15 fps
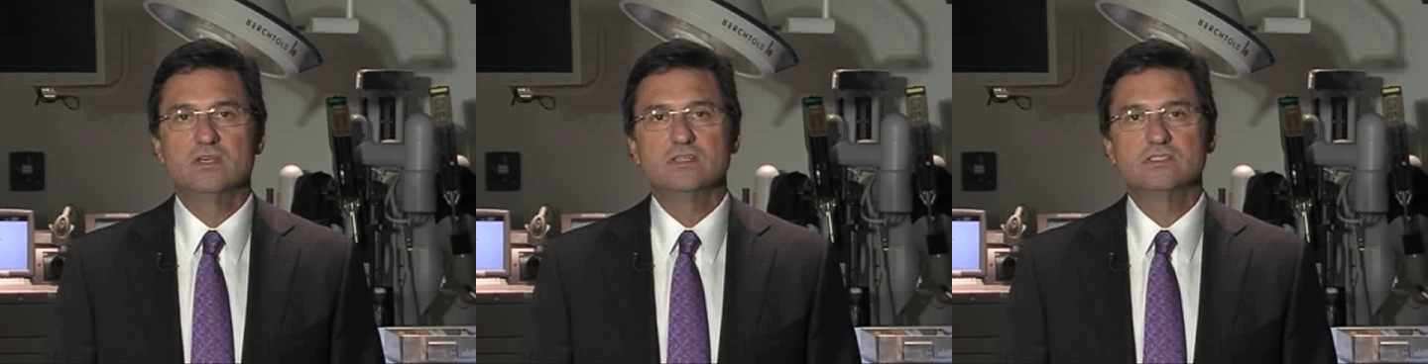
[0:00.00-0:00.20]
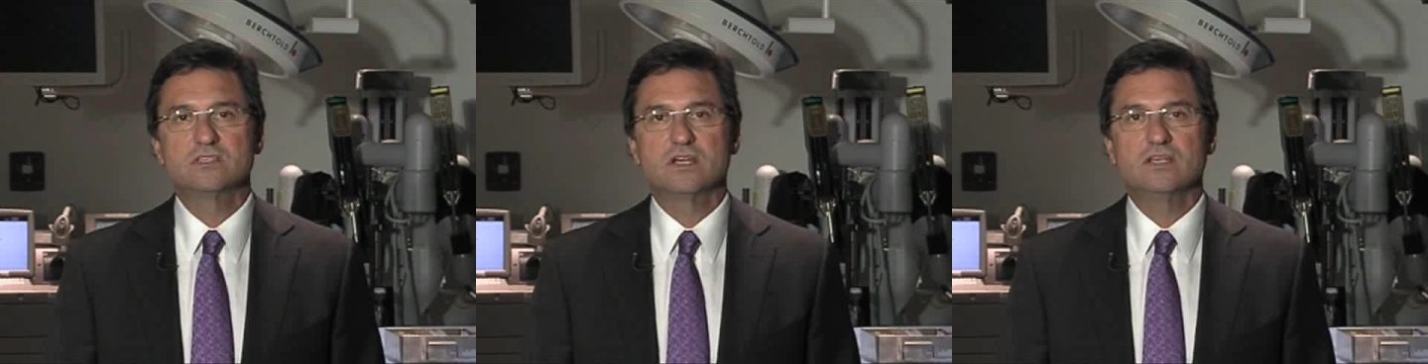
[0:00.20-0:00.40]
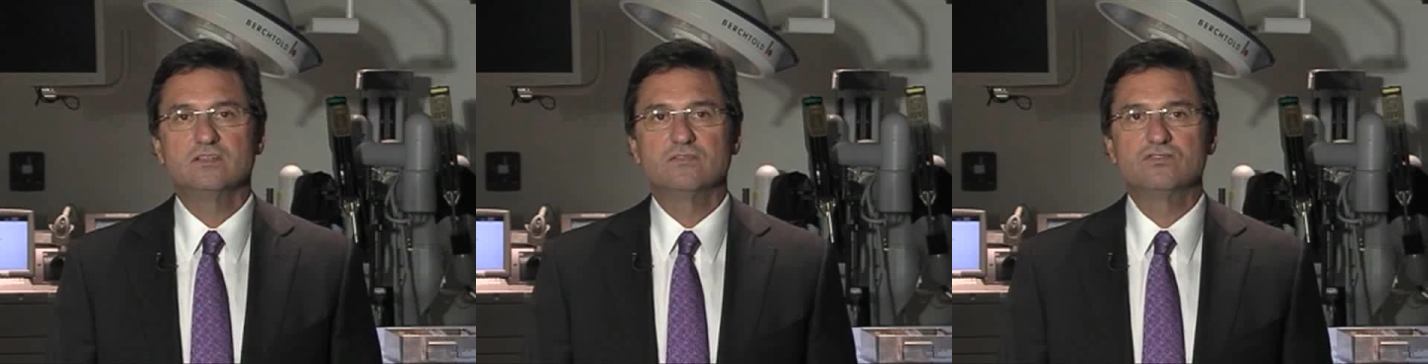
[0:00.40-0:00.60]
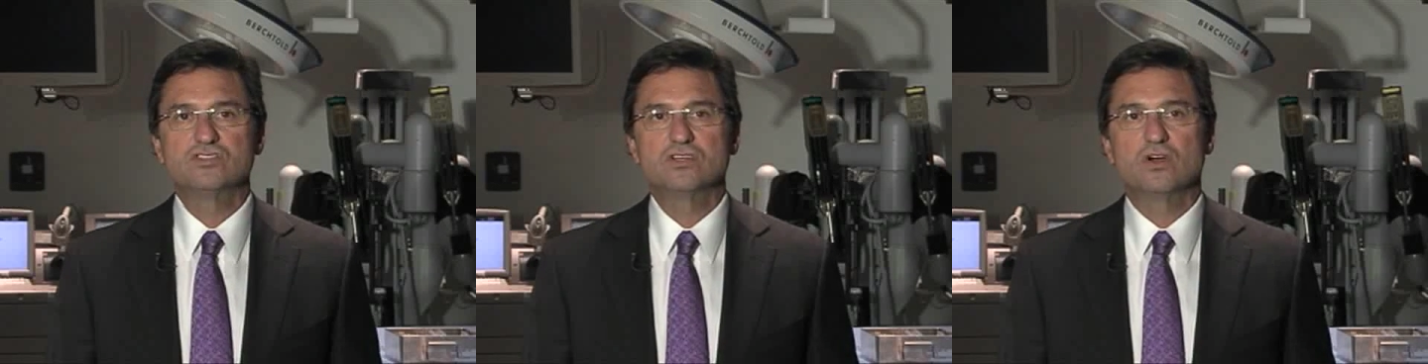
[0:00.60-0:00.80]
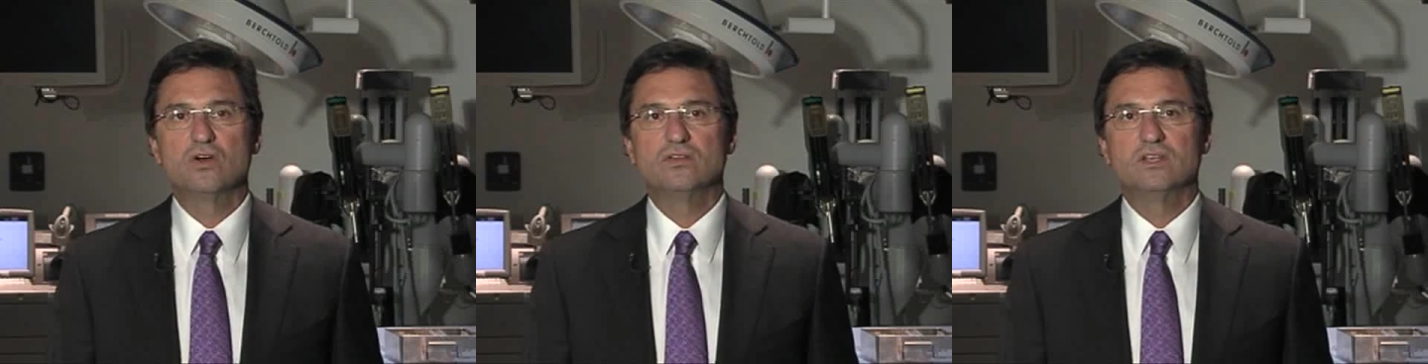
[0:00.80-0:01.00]
Studies have
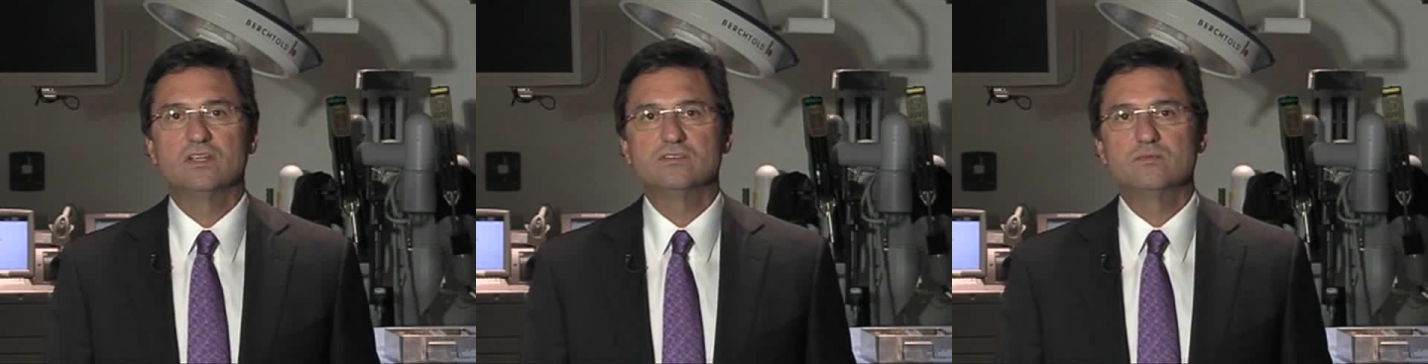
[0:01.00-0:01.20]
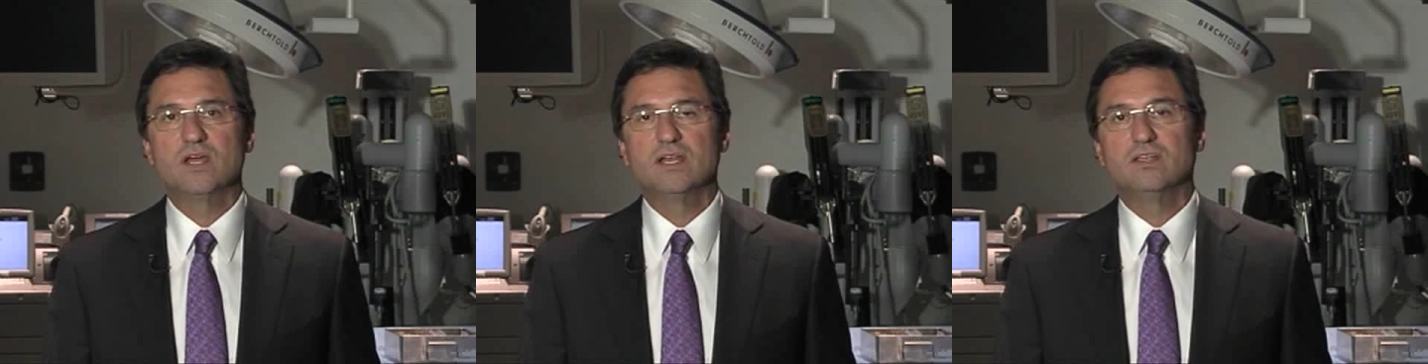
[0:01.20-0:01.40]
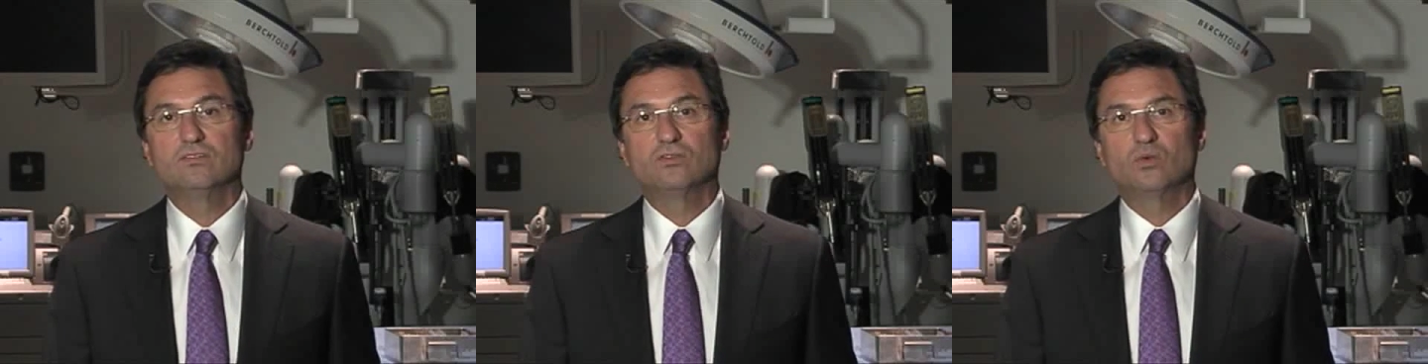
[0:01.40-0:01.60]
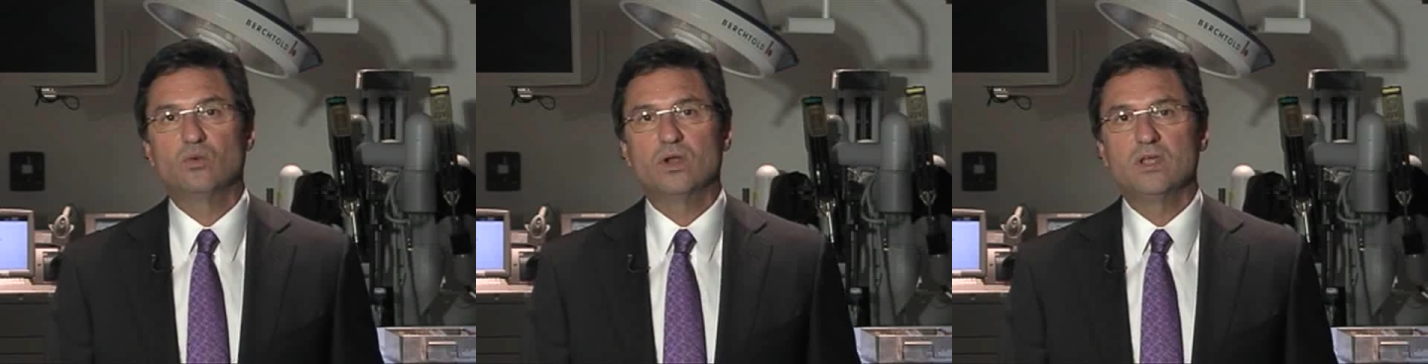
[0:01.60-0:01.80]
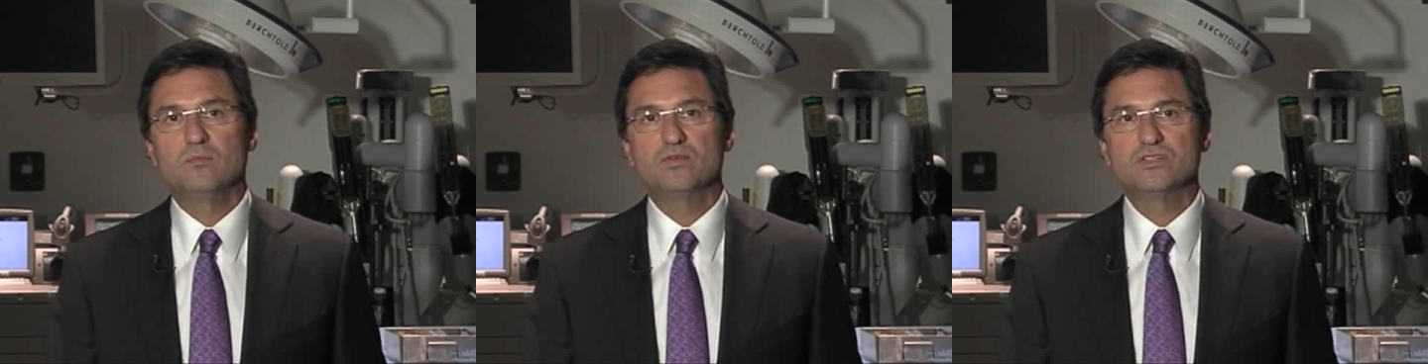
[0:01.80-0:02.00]
shown that as many as
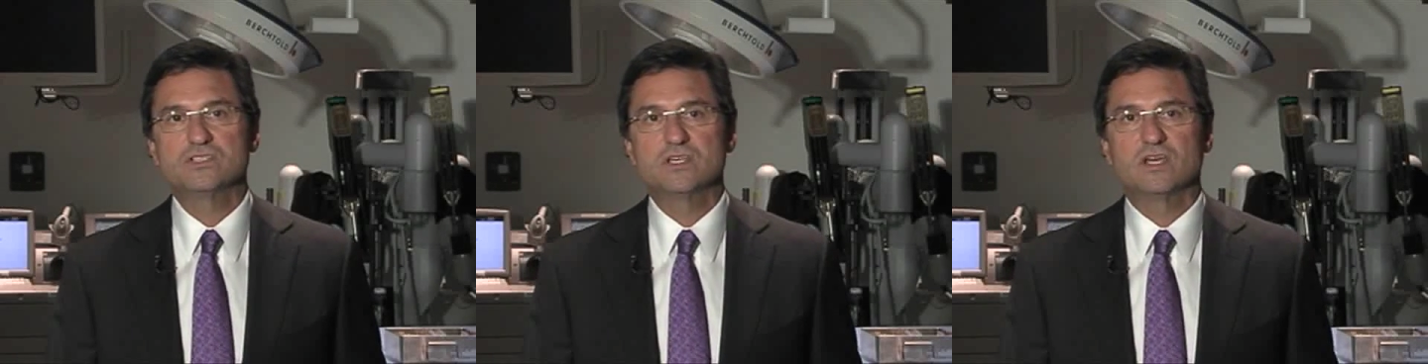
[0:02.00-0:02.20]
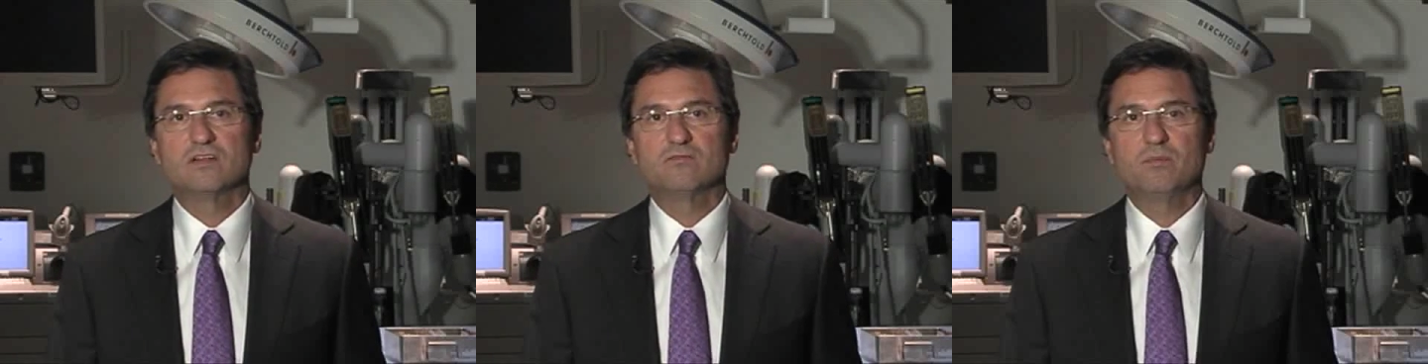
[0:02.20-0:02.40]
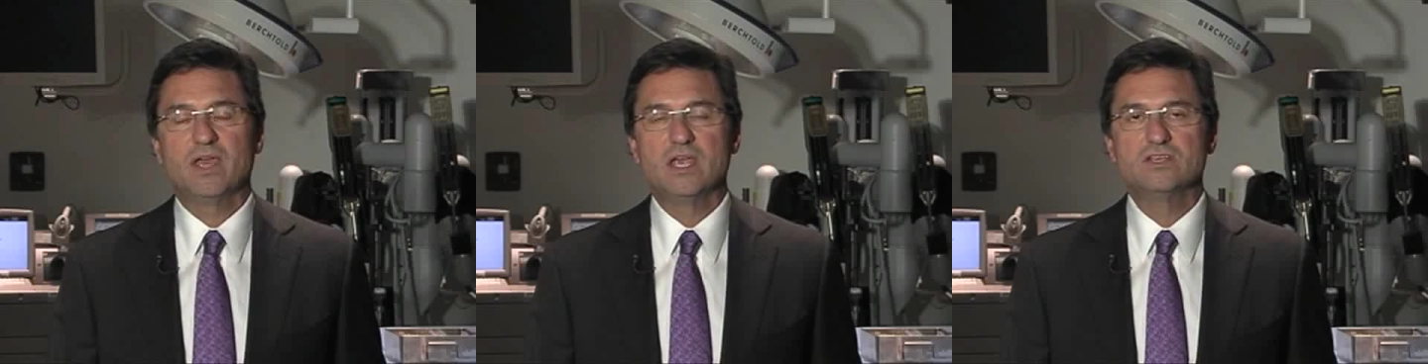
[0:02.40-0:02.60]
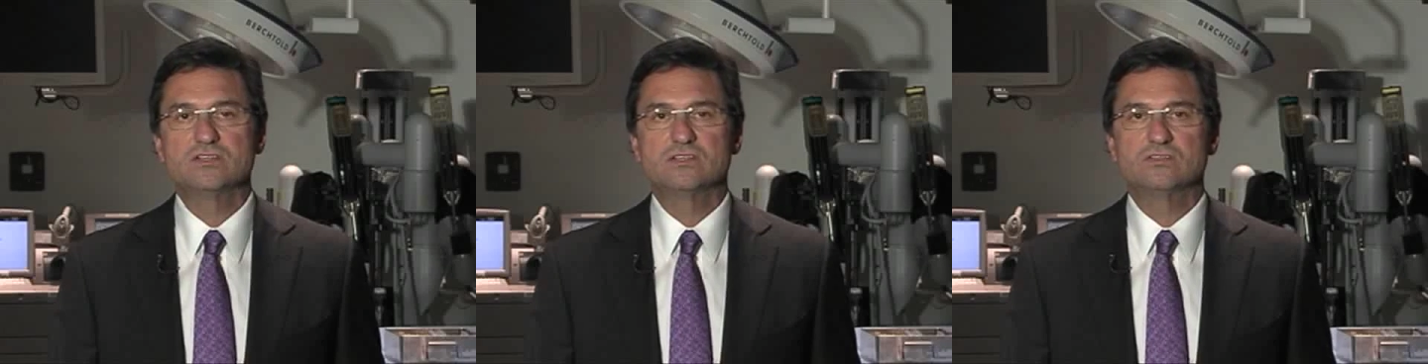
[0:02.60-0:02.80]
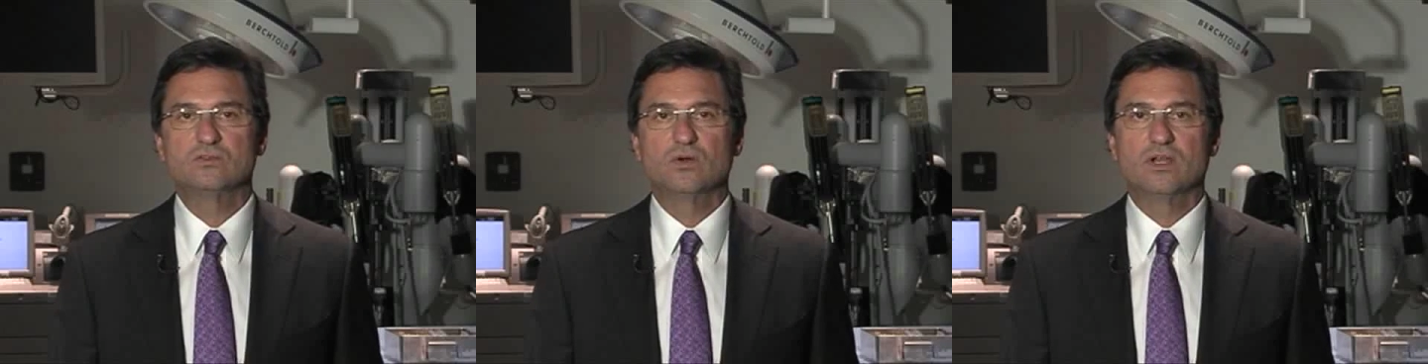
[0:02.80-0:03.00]
20% of patients who